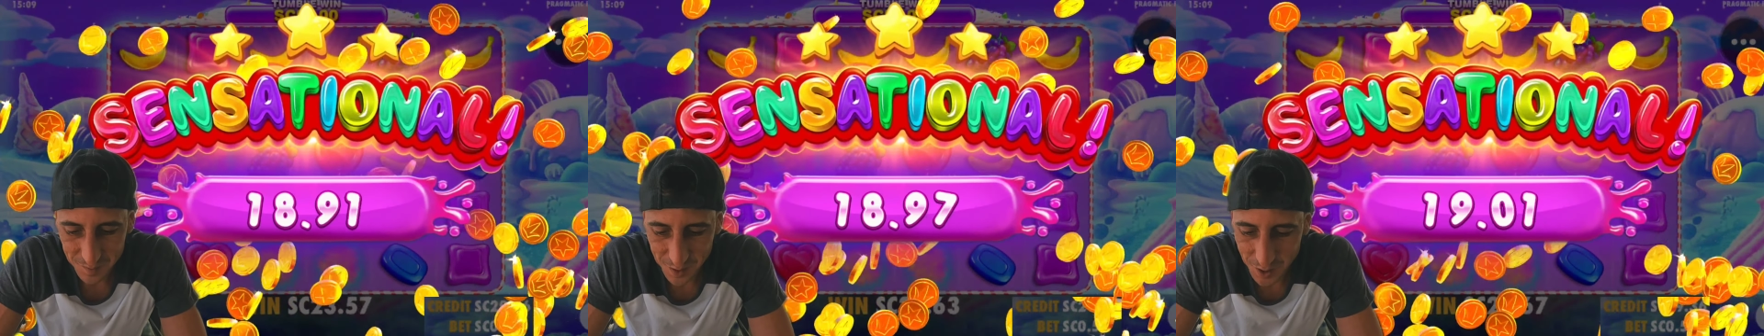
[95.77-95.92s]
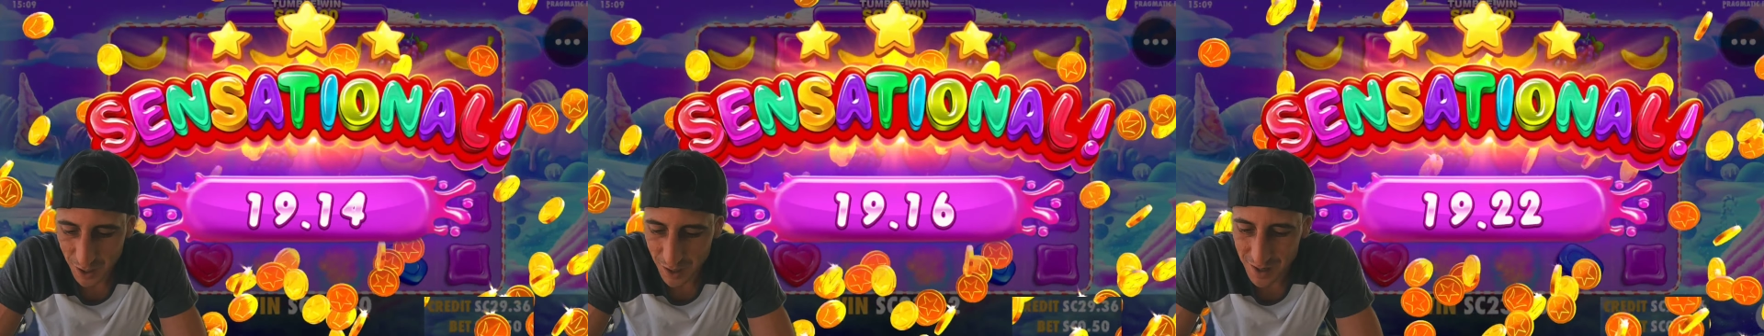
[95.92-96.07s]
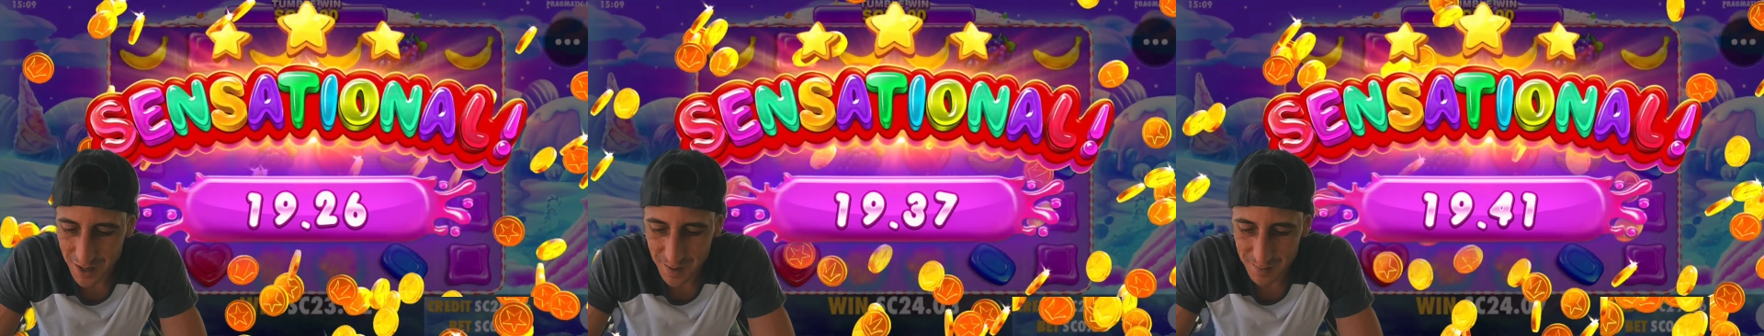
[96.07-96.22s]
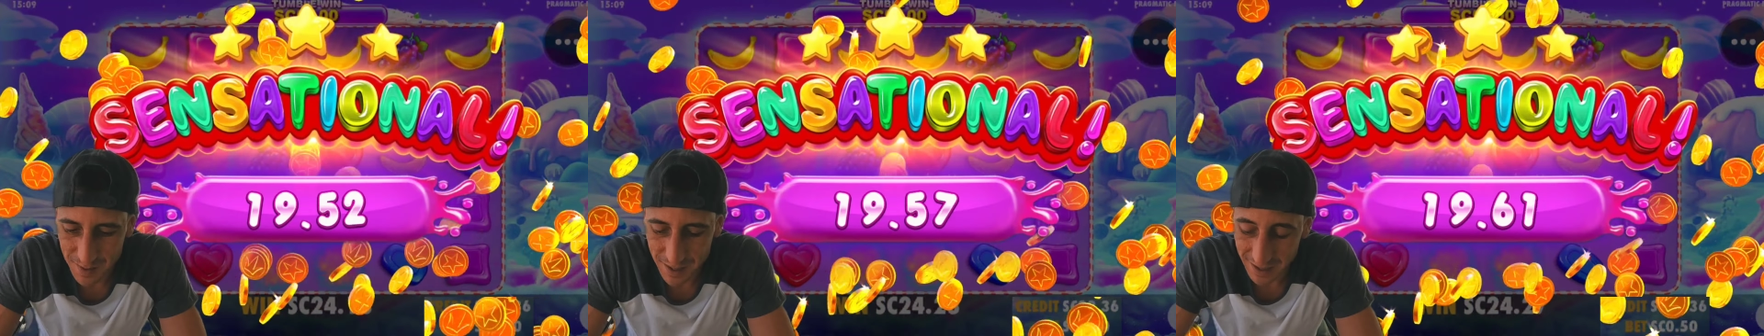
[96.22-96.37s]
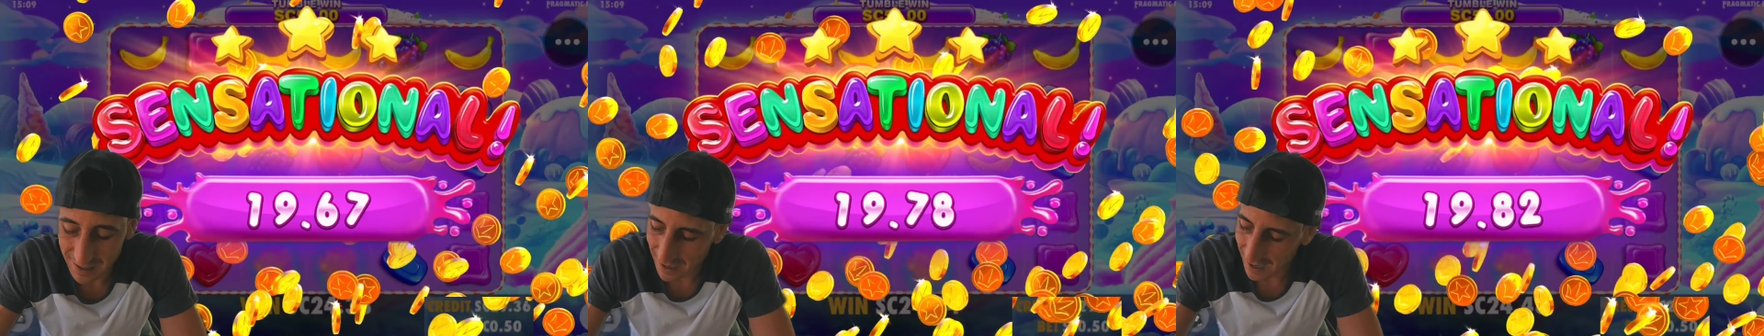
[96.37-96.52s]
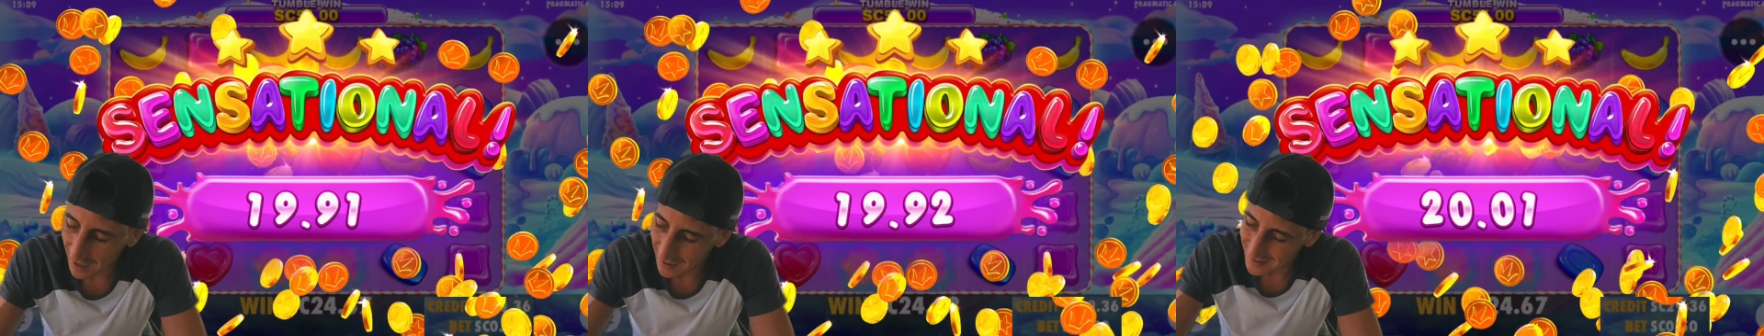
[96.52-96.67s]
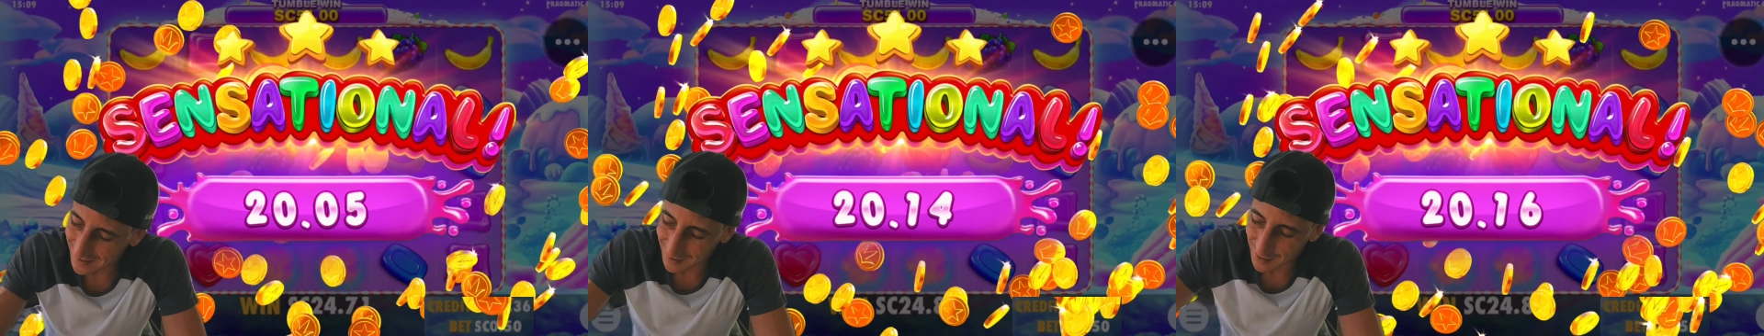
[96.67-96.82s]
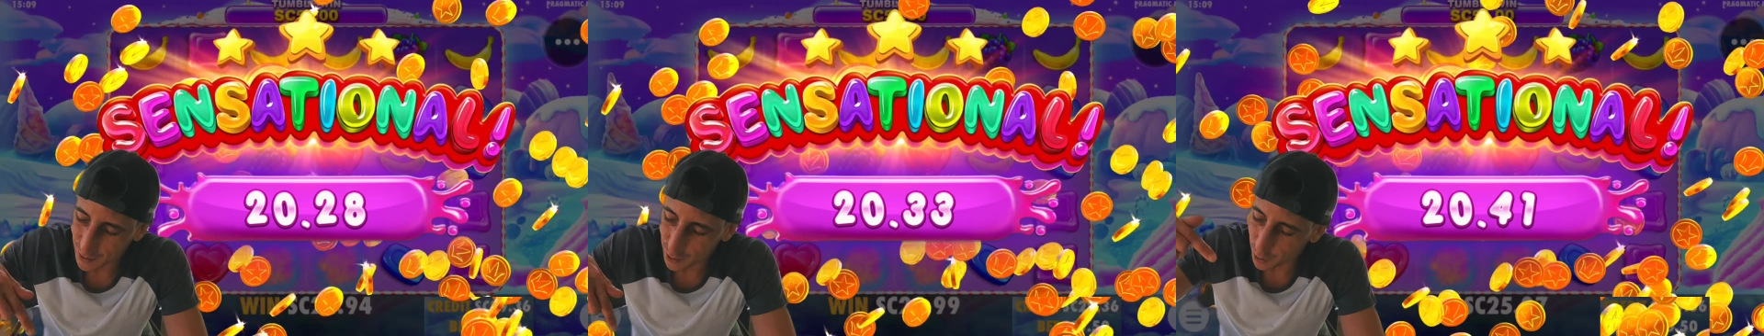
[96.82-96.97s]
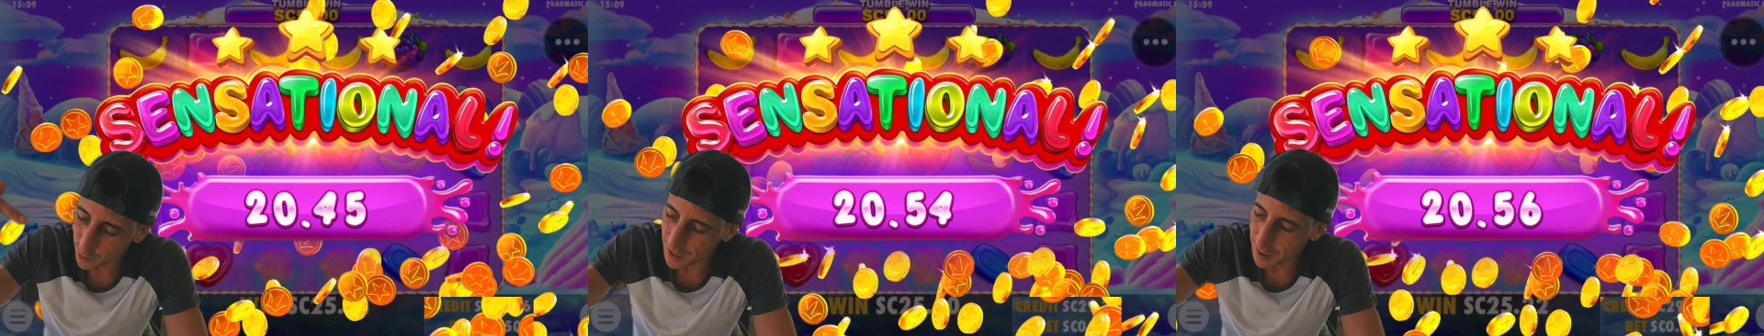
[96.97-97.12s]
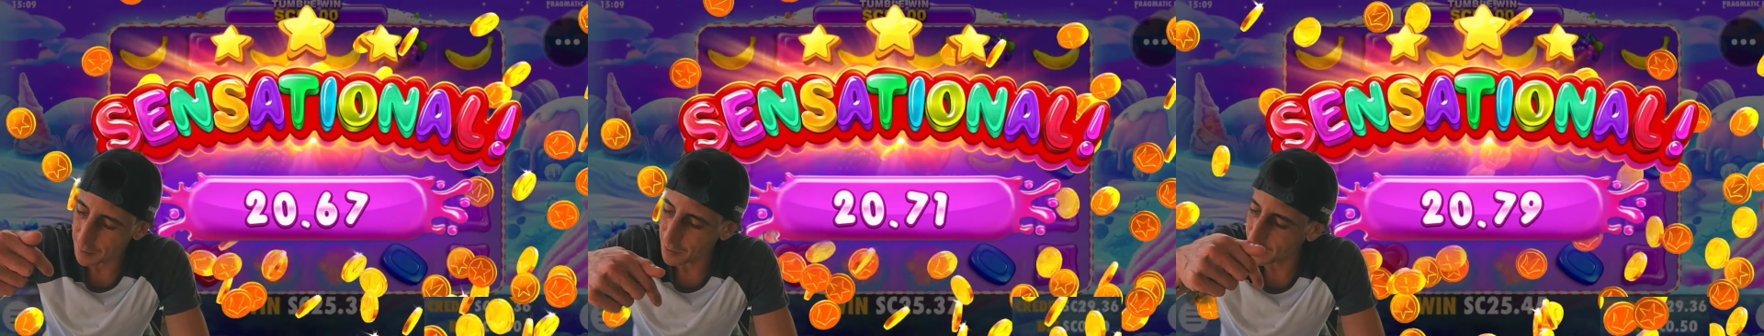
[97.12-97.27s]
Good to be... Guys, links
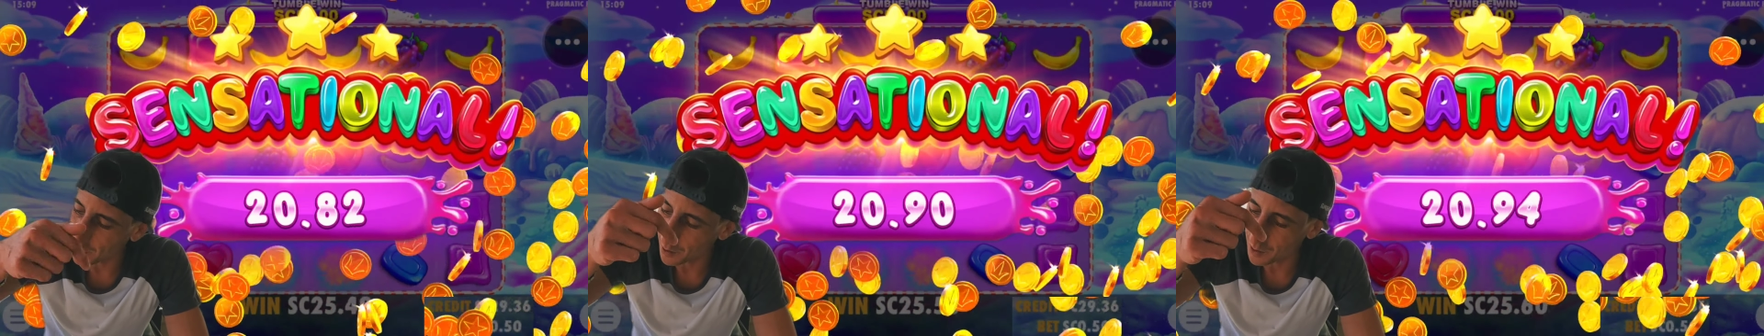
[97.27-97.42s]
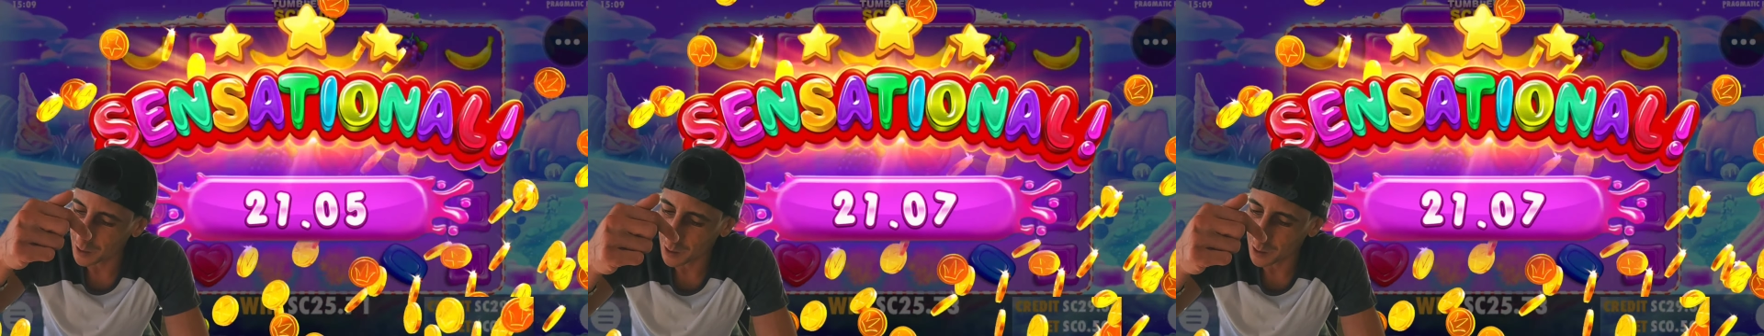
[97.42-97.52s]
are down below